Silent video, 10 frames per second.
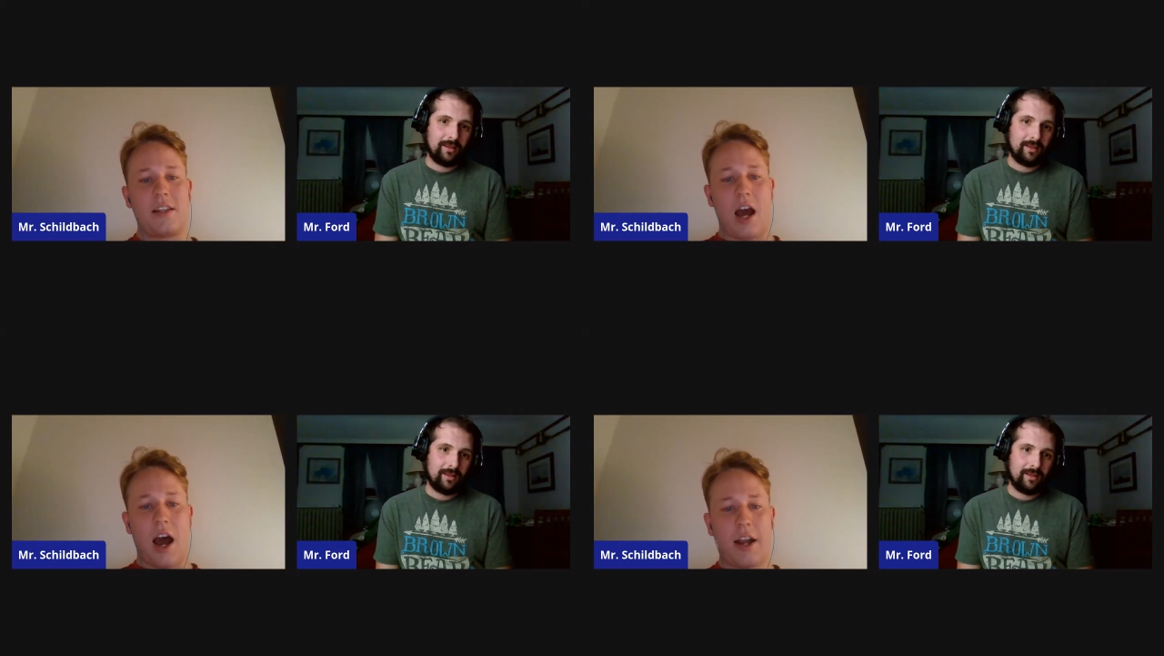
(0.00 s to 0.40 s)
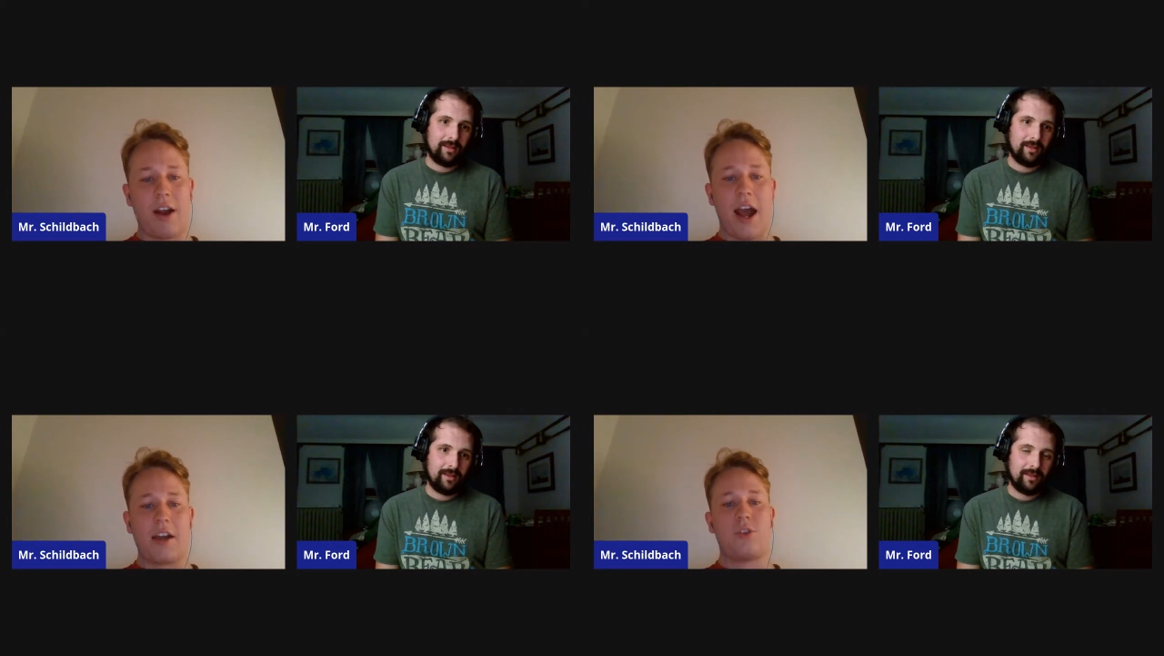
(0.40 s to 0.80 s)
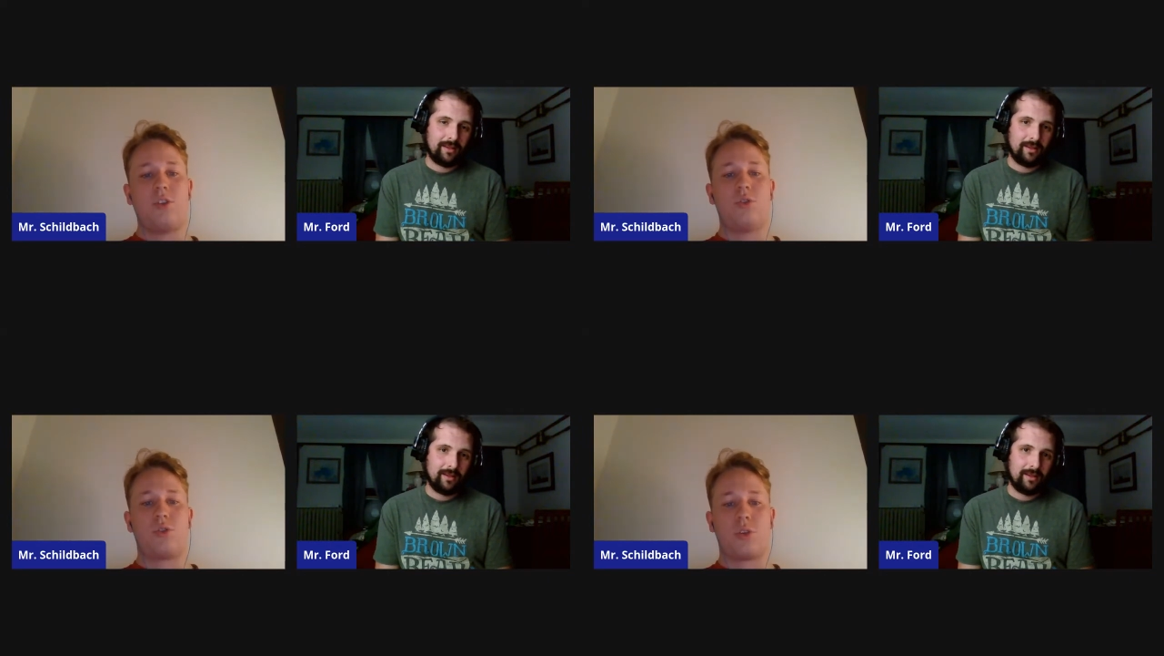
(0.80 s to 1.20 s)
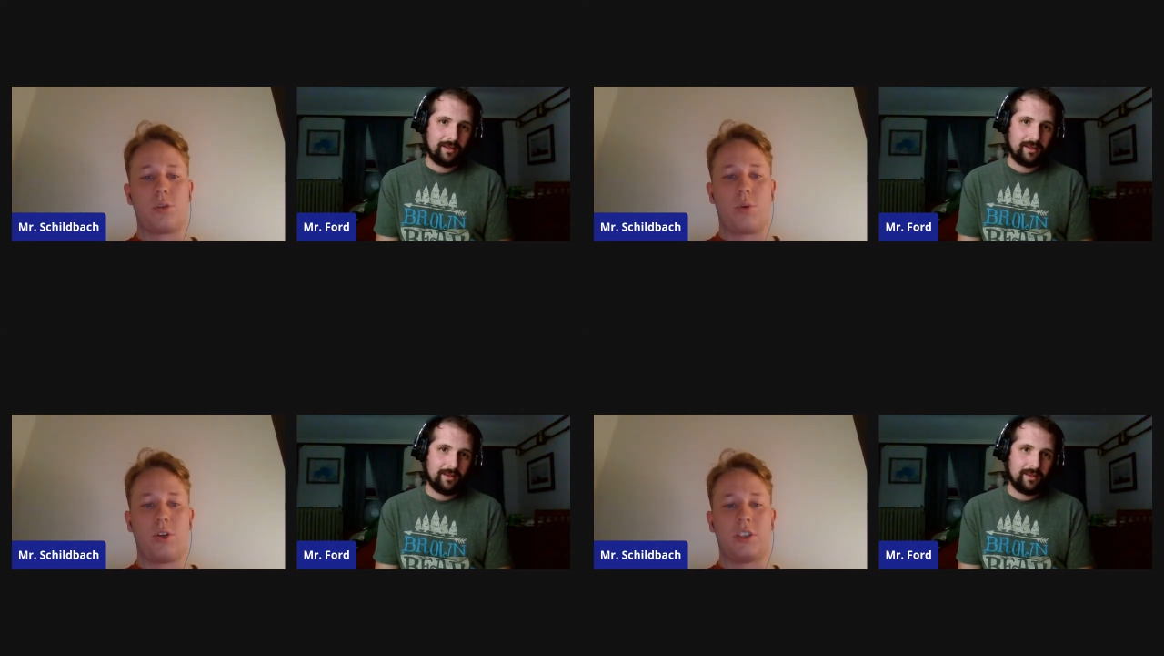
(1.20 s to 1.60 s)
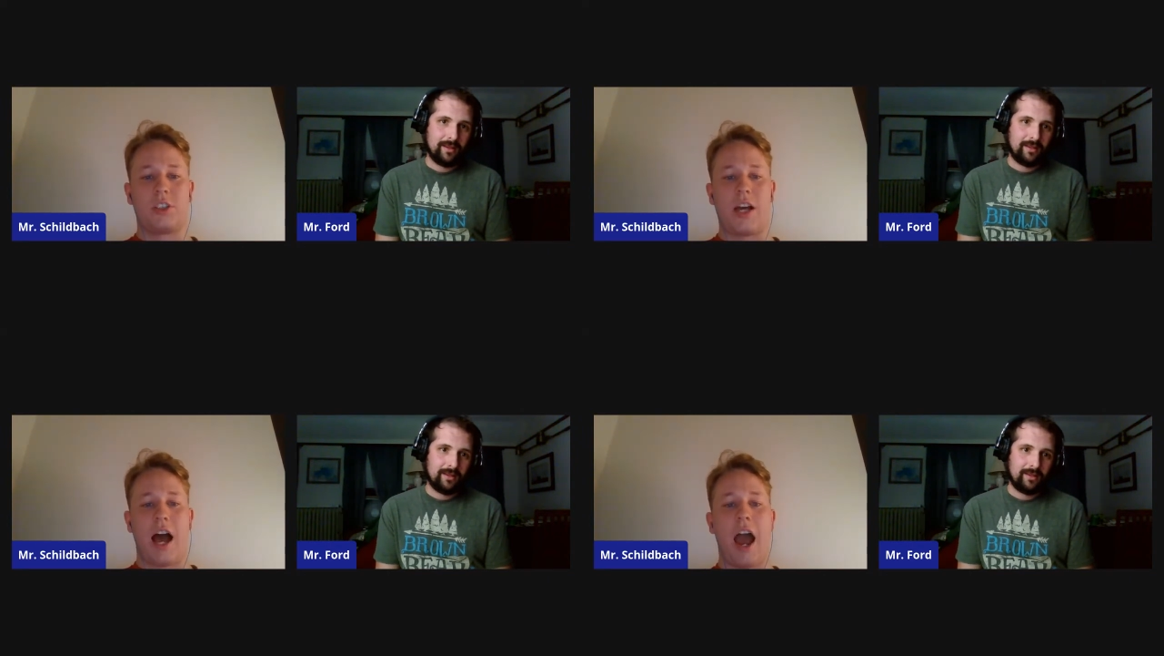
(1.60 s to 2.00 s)
Speaker 1: entire attitude towards the world is
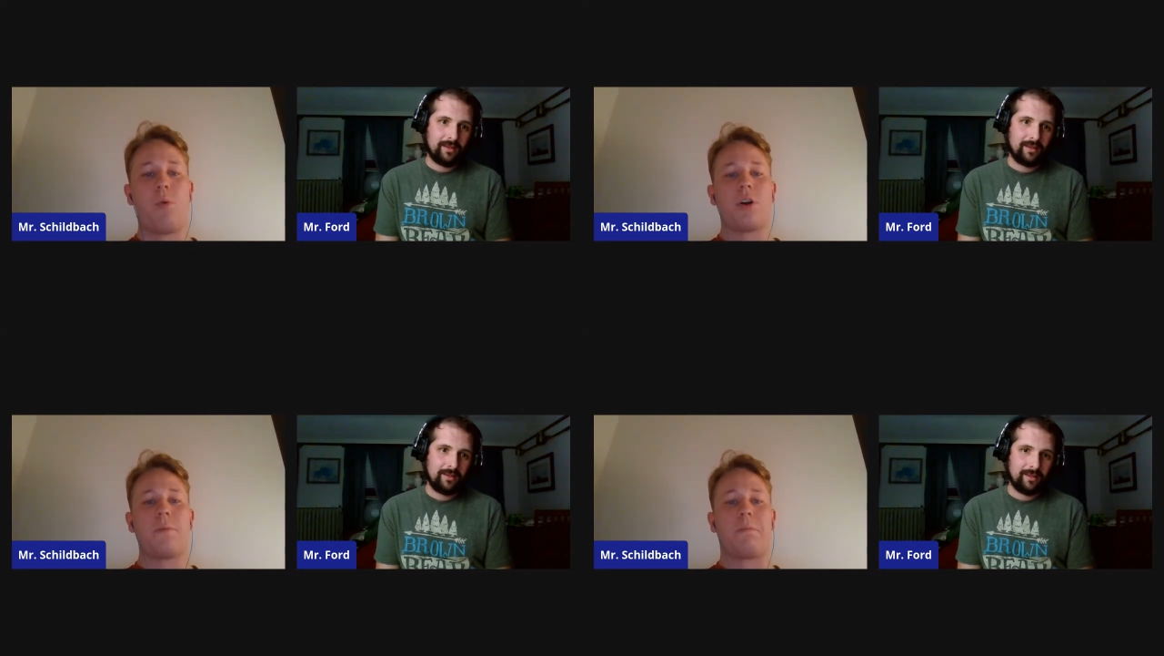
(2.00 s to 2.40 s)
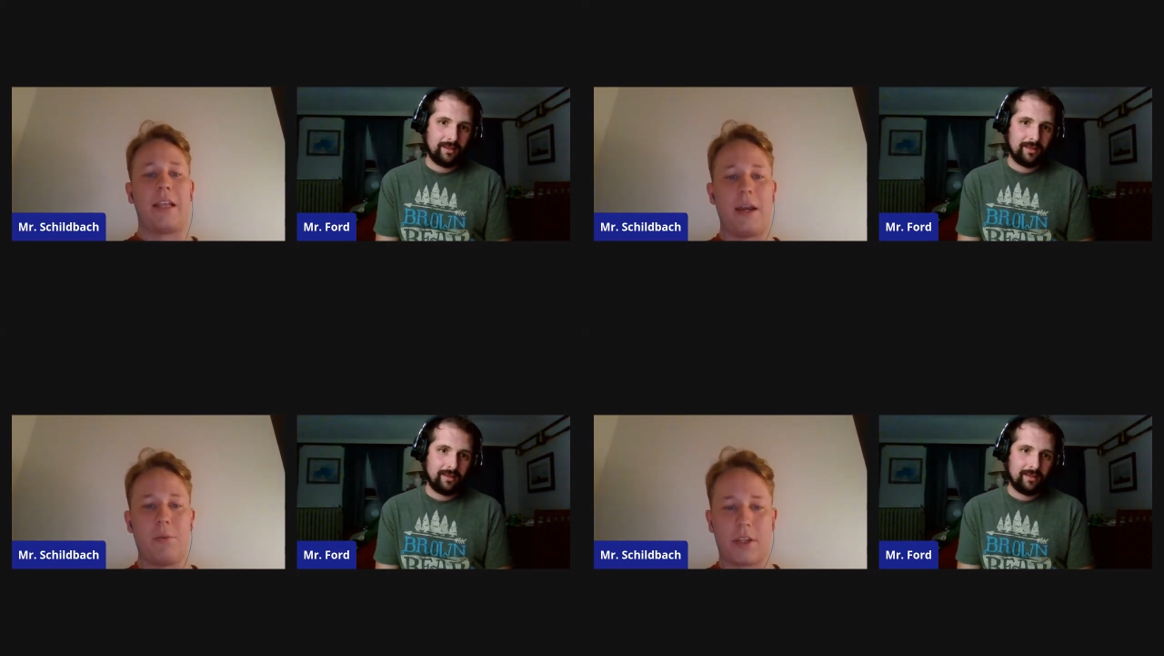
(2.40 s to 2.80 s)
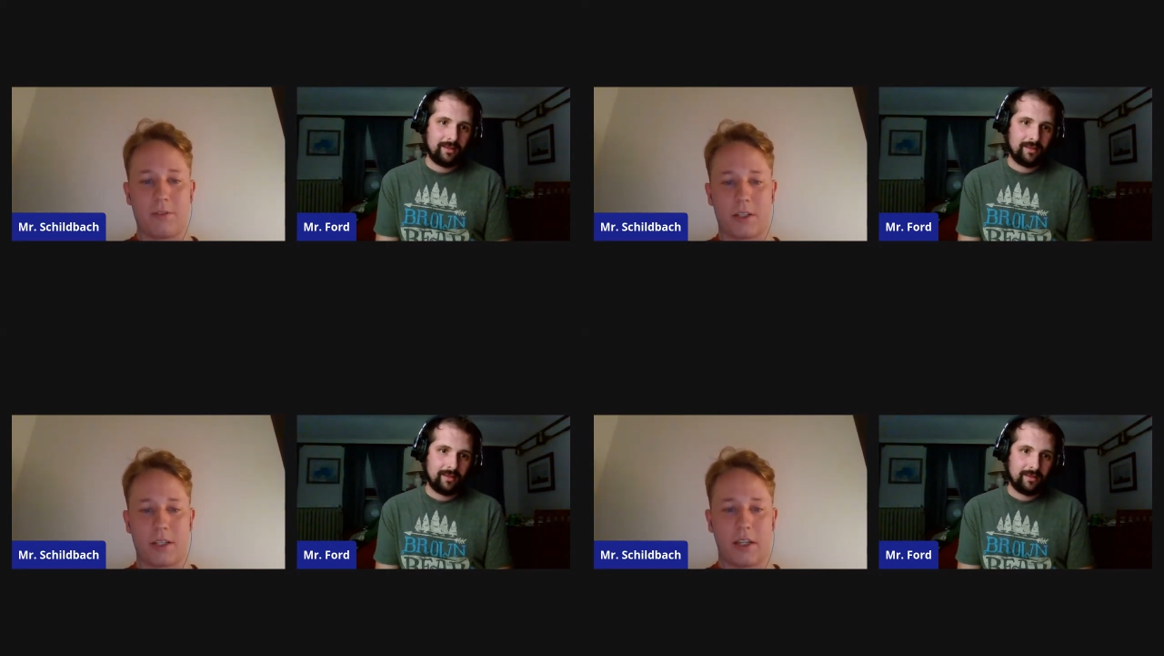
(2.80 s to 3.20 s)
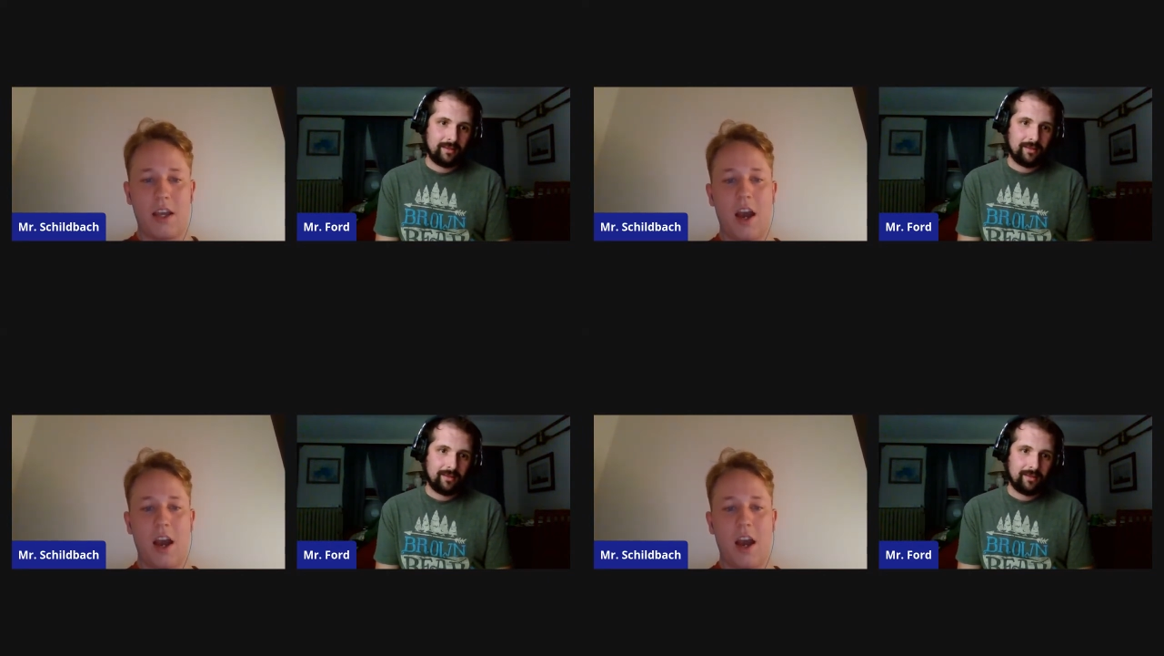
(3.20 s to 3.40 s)
just I want to play with everything.